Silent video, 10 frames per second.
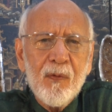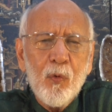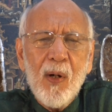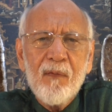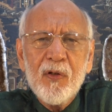
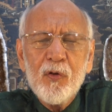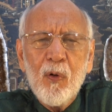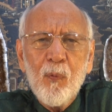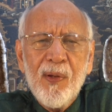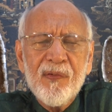Whoever you
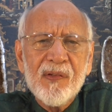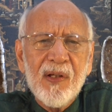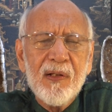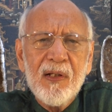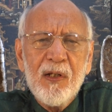are with,
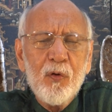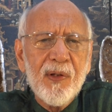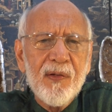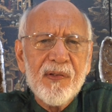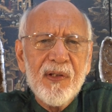suddenly you
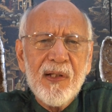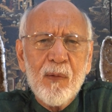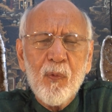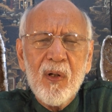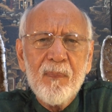can see that
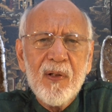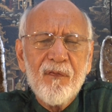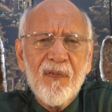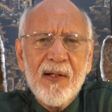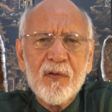verbal
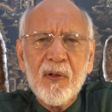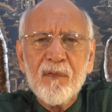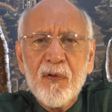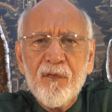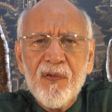fights or
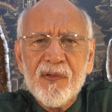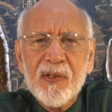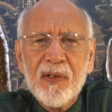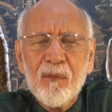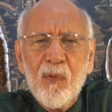even
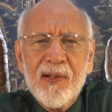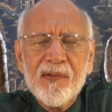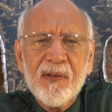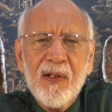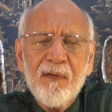physical
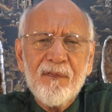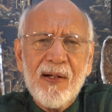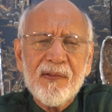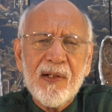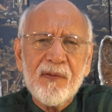
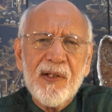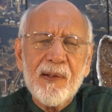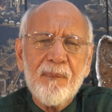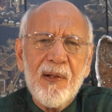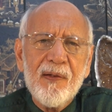fights can
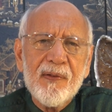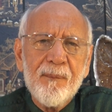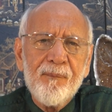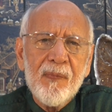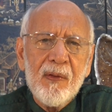take place.
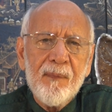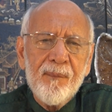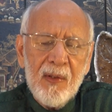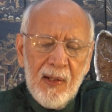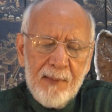
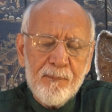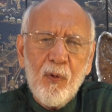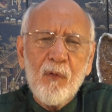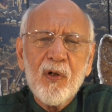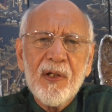And
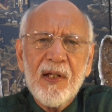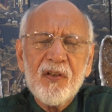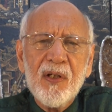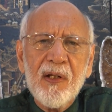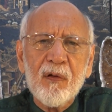
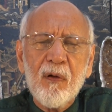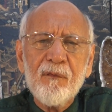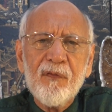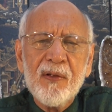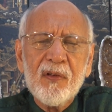provocation and
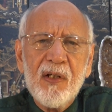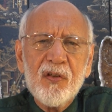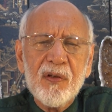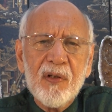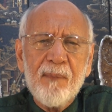
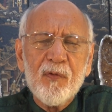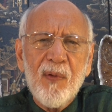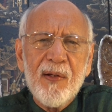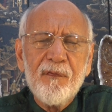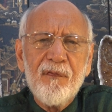confrontation comes
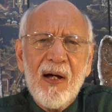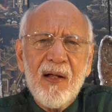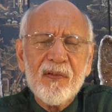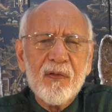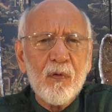very
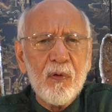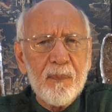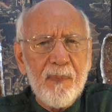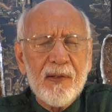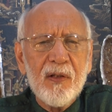fast, so it's
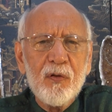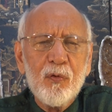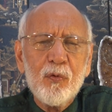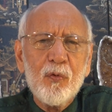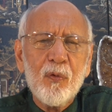better
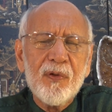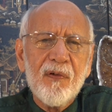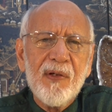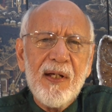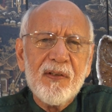you don't
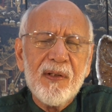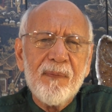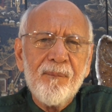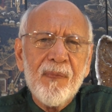create it.